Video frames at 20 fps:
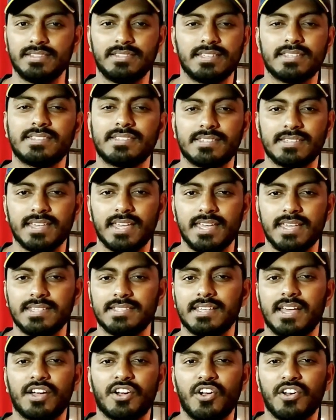This
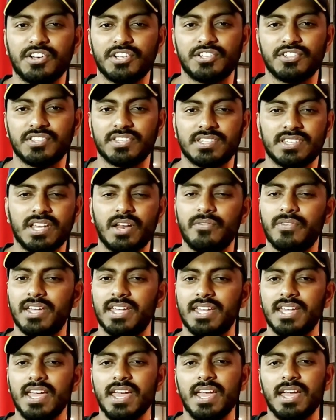is according to the
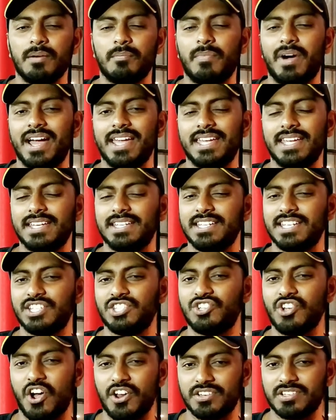survey by
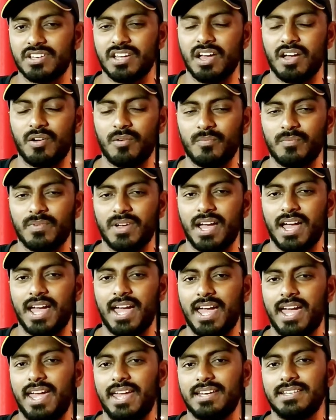indeed.com,
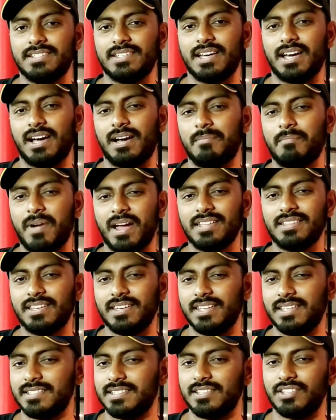and
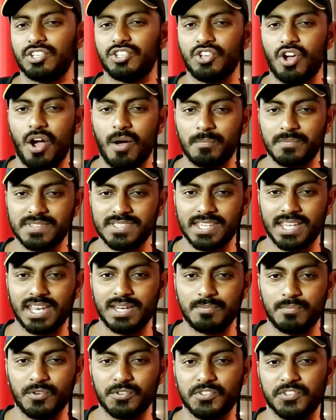Python is in the top
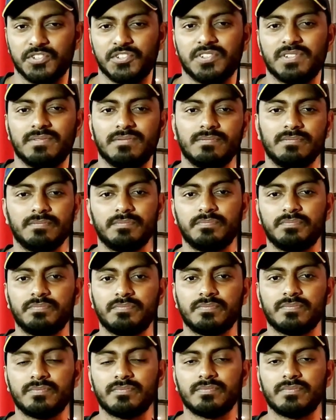second position.
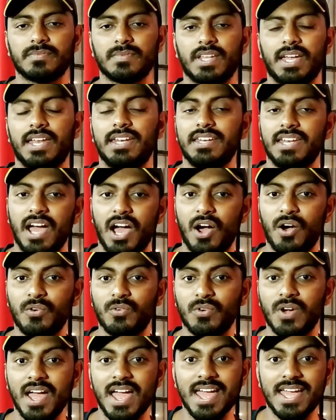And
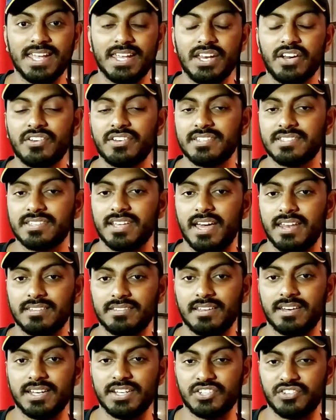now, here is
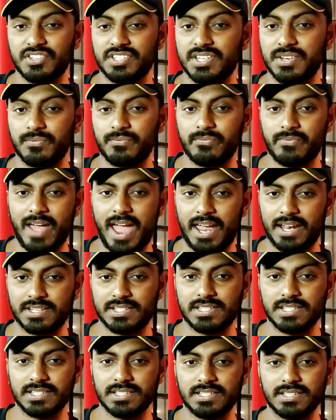another interesting
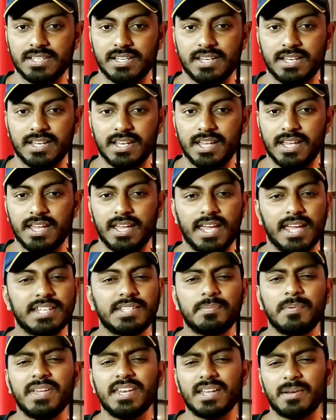fact.
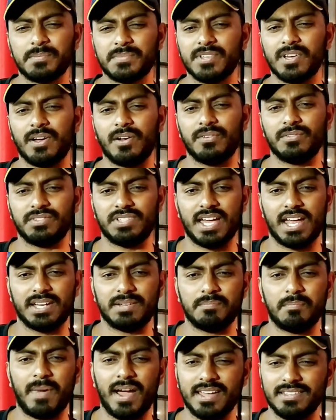It's been observed
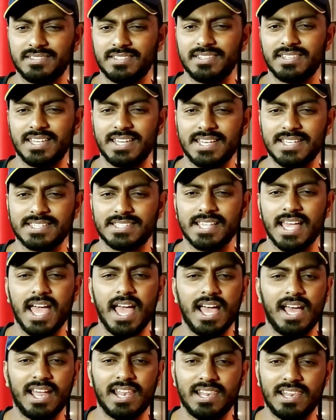that Python is
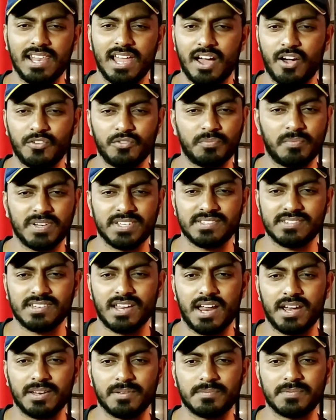loved by
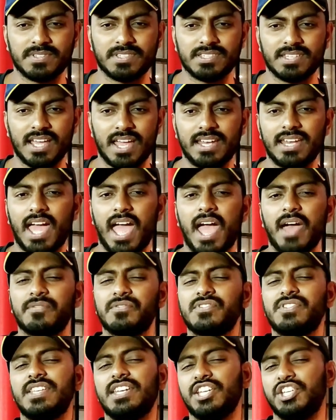startups, and I
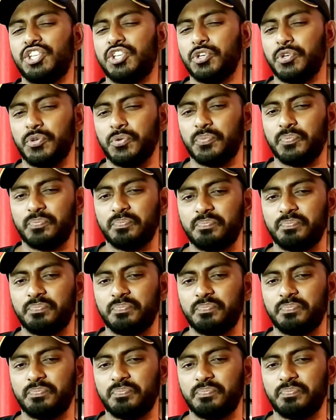have seen it too.